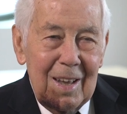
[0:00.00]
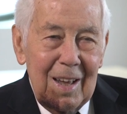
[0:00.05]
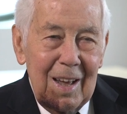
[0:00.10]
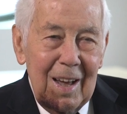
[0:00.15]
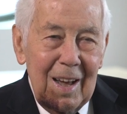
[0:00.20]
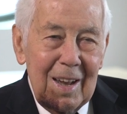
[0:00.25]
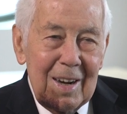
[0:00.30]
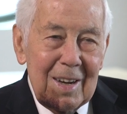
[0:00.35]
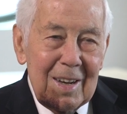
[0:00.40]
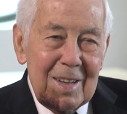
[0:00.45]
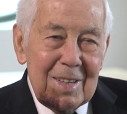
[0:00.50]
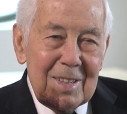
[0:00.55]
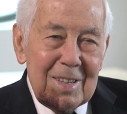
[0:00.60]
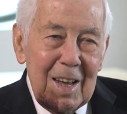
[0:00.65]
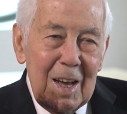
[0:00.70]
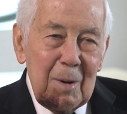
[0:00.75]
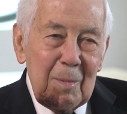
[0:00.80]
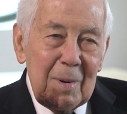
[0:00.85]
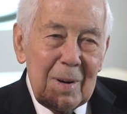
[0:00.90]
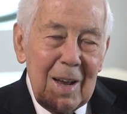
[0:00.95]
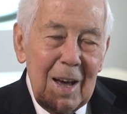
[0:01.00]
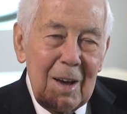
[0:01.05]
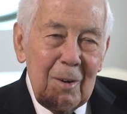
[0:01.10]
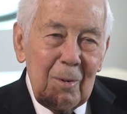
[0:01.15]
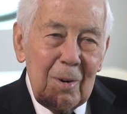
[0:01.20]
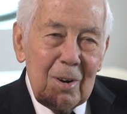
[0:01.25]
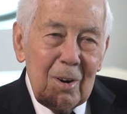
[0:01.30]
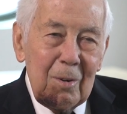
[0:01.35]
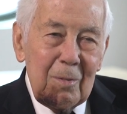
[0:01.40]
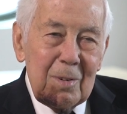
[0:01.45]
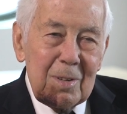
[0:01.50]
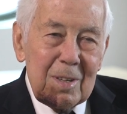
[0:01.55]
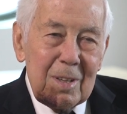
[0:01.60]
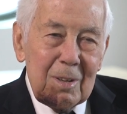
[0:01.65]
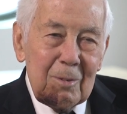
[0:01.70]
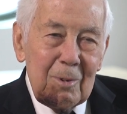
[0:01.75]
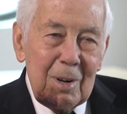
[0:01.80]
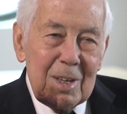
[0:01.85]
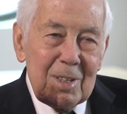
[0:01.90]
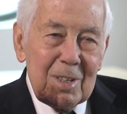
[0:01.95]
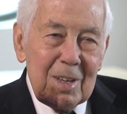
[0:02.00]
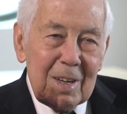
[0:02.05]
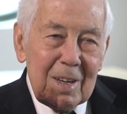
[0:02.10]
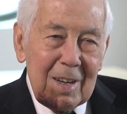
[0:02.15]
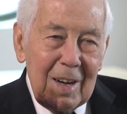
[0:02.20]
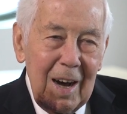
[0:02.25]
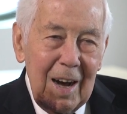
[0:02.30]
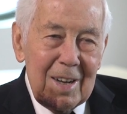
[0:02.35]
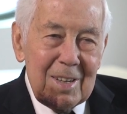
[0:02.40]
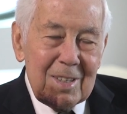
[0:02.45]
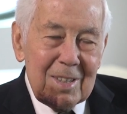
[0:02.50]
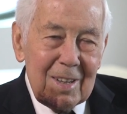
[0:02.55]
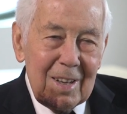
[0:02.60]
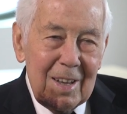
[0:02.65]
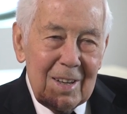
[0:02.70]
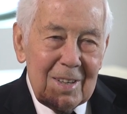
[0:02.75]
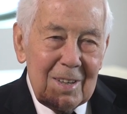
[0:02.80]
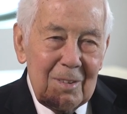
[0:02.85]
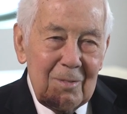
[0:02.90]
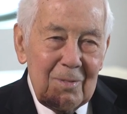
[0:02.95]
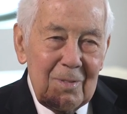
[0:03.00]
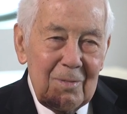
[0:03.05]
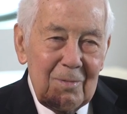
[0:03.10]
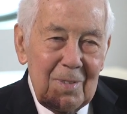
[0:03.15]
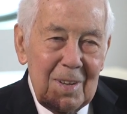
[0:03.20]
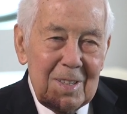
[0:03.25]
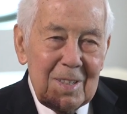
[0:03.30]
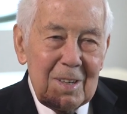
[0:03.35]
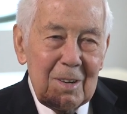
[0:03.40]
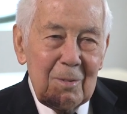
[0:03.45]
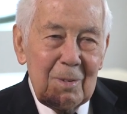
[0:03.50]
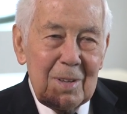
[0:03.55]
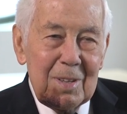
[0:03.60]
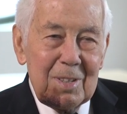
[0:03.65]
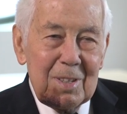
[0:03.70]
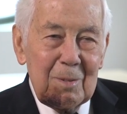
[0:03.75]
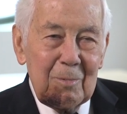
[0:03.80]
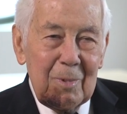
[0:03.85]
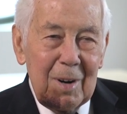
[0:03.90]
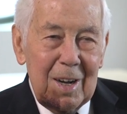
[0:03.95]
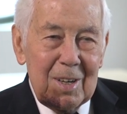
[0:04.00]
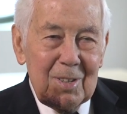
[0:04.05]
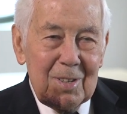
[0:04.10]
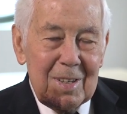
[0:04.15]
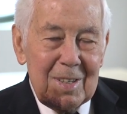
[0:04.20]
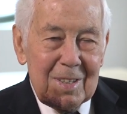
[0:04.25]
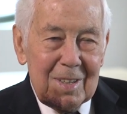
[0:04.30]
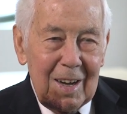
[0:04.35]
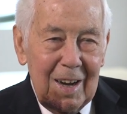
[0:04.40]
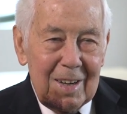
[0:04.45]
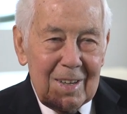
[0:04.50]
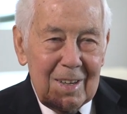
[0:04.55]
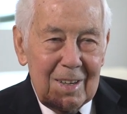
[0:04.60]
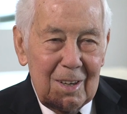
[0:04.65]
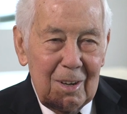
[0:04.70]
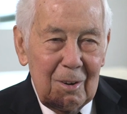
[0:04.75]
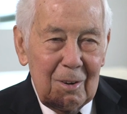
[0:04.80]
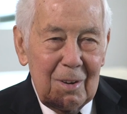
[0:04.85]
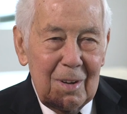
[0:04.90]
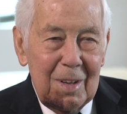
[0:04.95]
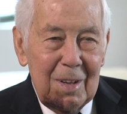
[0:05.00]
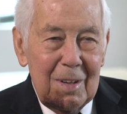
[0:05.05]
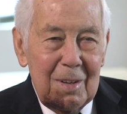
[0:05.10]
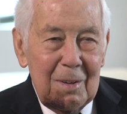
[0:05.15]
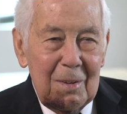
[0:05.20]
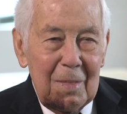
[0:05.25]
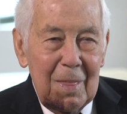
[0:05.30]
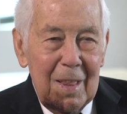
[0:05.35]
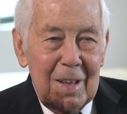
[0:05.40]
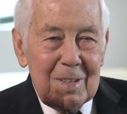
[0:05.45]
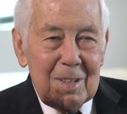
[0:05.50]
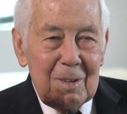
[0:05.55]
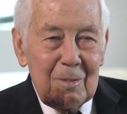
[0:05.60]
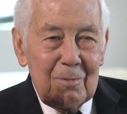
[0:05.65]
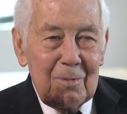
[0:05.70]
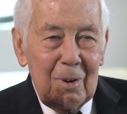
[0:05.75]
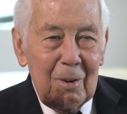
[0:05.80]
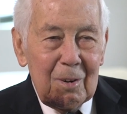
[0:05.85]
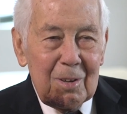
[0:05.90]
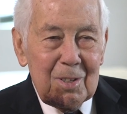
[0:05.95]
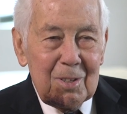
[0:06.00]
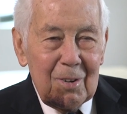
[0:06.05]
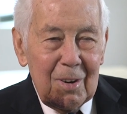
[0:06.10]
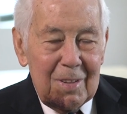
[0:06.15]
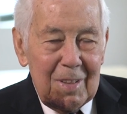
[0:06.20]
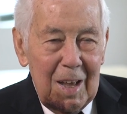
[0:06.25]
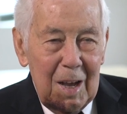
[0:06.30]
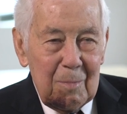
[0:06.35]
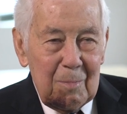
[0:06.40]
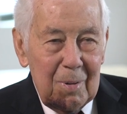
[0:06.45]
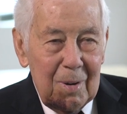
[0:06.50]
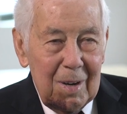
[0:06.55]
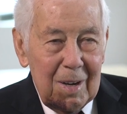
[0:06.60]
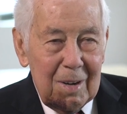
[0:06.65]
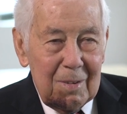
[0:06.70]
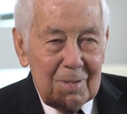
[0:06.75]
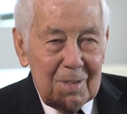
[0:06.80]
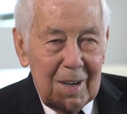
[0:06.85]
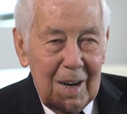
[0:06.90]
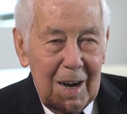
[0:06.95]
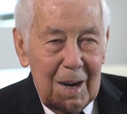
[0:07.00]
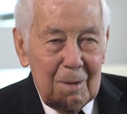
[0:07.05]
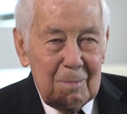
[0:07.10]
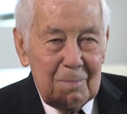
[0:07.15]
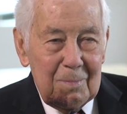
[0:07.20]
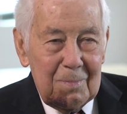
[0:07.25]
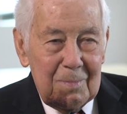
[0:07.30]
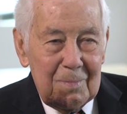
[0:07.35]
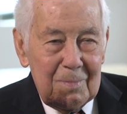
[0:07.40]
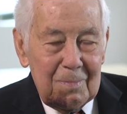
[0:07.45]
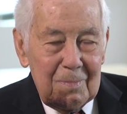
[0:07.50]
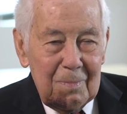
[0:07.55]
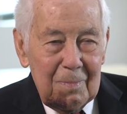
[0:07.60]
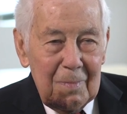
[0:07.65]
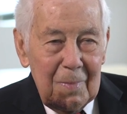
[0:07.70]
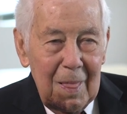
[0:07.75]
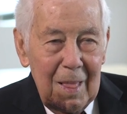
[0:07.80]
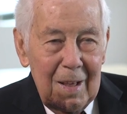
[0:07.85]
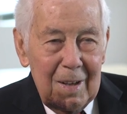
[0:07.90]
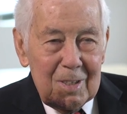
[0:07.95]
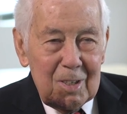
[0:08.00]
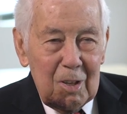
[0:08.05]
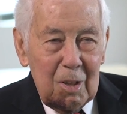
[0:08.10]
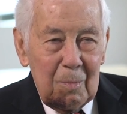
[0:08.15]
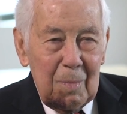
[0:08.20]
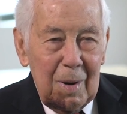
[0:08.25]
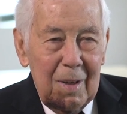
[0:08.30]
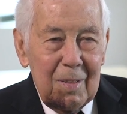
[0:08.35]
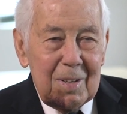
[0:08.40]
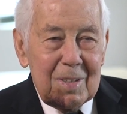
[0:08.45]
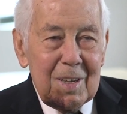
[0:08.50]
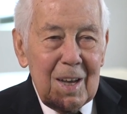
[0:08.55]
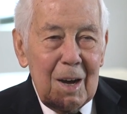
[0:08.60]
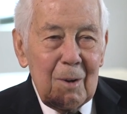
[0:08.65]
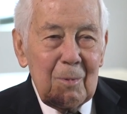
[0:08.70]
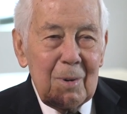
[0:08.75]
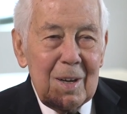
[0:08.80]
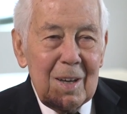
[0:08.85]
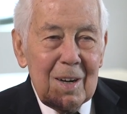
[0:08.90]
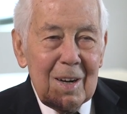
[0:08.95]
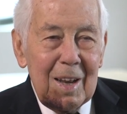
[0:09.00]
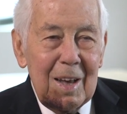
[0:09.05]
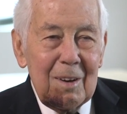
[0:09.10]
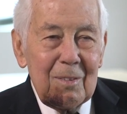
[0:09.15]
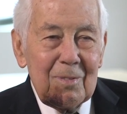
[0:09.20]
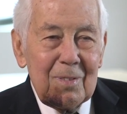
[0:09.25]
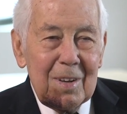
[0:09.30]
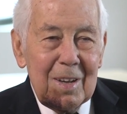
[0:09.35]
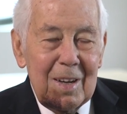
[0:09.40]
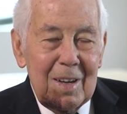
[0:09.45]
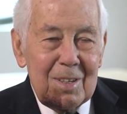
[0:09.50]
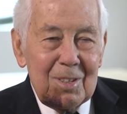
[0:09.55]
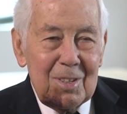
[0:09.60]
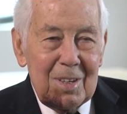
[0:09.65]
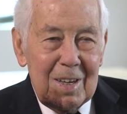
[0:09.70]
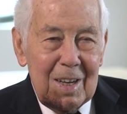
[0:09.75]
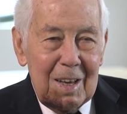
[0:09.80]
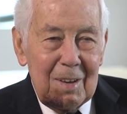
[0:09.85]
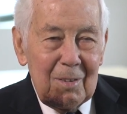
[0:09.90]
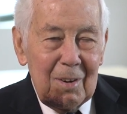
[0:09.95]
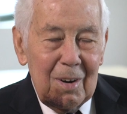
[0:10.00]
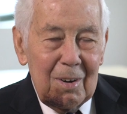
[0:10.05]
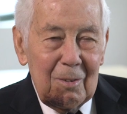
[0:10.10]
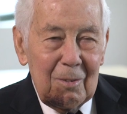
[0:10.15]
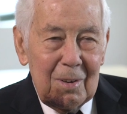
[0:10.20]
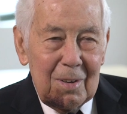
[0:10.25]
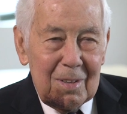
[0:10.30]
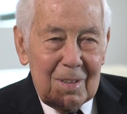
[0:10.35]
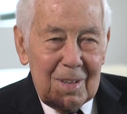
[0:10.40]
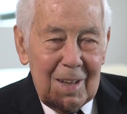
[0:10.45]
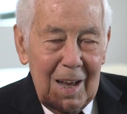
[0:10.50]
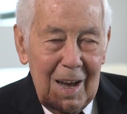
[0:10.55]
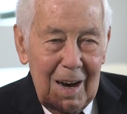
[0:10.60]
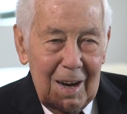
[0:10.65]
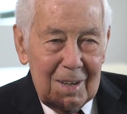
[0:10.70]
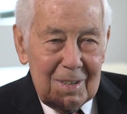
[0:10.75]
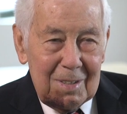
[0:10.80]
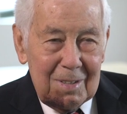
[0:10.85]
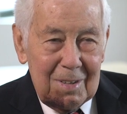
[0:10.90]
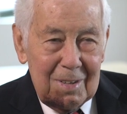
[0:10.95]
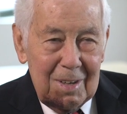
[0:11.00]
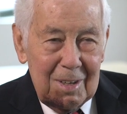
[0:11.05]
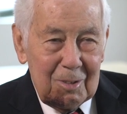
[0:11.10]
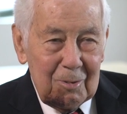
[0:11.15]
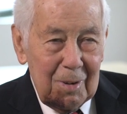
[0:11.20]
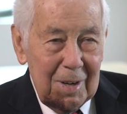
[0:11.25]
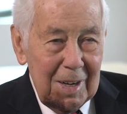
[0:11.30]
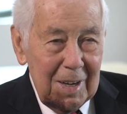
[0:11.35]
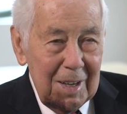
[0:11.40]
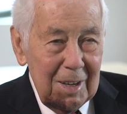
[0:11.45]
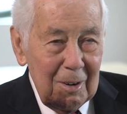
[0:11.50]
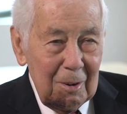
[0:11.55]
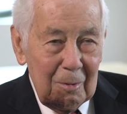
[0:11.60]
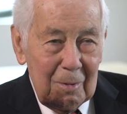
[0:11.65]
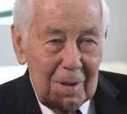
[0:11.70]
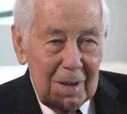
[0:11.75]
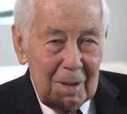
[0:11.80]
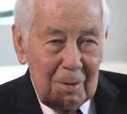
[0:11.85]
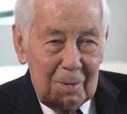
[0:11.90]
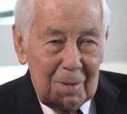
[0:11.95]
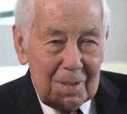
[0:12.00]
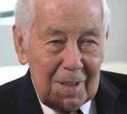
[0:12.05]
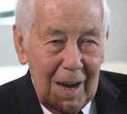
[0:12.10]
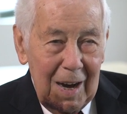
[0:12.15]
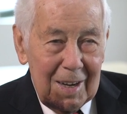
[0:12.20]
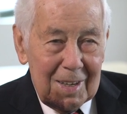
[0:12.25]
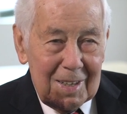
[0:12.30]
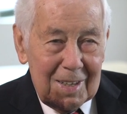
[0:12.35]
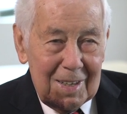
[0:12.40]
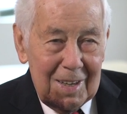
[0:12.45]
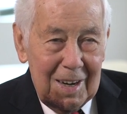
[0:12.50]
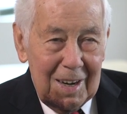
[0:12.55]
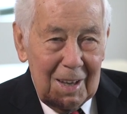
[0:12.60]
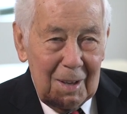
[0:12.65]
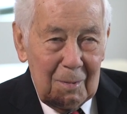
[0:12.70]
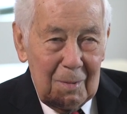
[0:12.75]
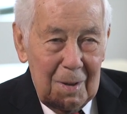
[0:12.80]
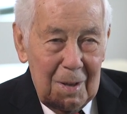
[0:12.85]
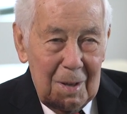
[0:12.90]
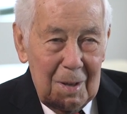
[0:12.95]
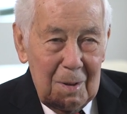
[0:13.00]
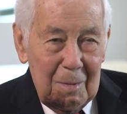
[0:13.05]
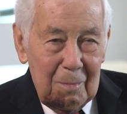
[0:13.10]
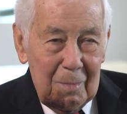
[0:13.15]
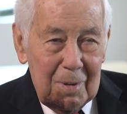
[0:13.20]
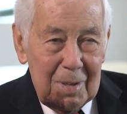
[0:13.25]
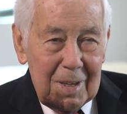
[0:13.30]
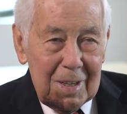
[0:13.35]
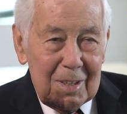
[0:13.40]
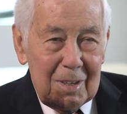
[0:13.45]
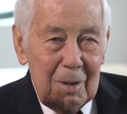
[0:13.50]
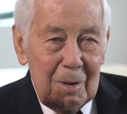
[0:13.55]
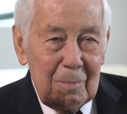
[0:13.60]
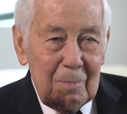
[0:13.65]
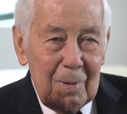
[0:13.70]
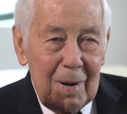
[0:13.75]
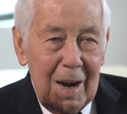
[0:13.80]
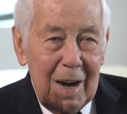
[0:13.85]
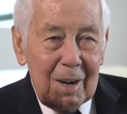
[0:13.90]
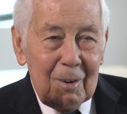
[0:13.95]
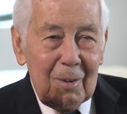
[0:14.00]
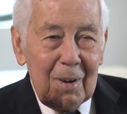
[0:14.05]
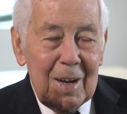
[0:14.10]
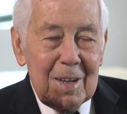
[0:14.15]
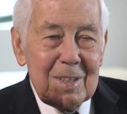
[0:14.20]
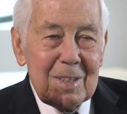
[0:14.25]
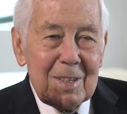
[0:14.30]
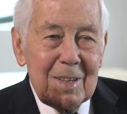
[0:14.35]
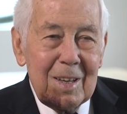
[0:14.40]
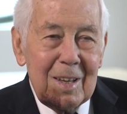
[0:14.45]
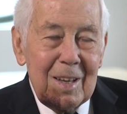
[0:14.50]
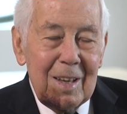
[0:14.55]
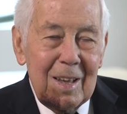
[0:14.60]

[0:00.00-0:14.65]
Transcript: And Sam and I went over to the Russian consulate and visited with some Russians, got to know some folks during that period of time. So that by the time we had left Geneva without a treaty or really without any particular progress,